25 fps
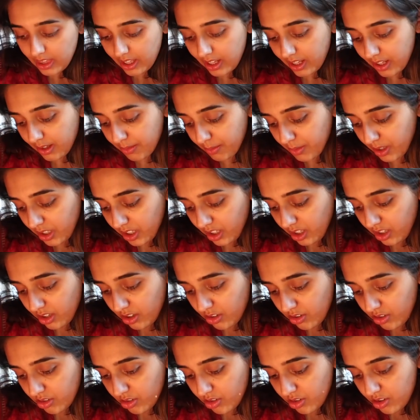think I'm going to
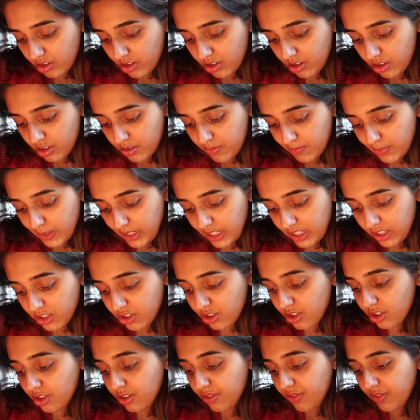use my
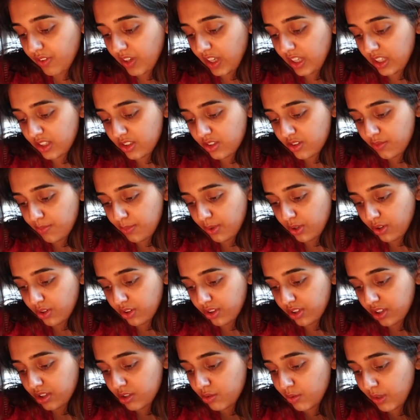Too Faced
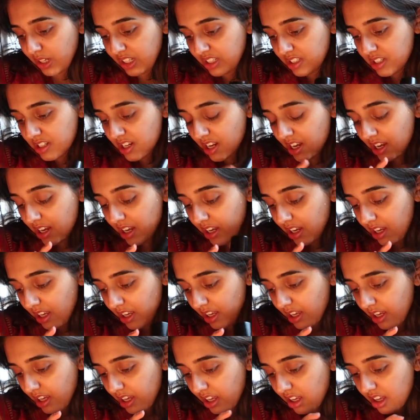Born This Way today
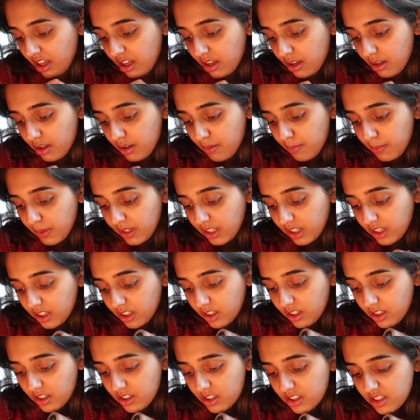
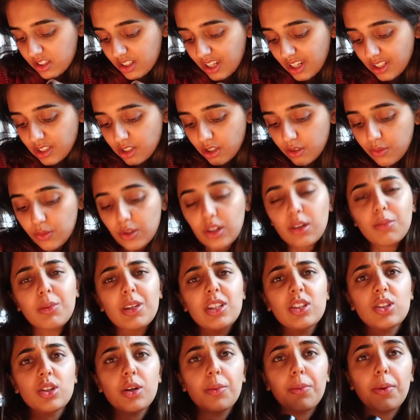because I don't want to
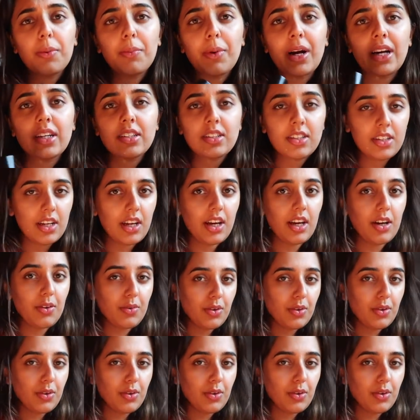be super matte today.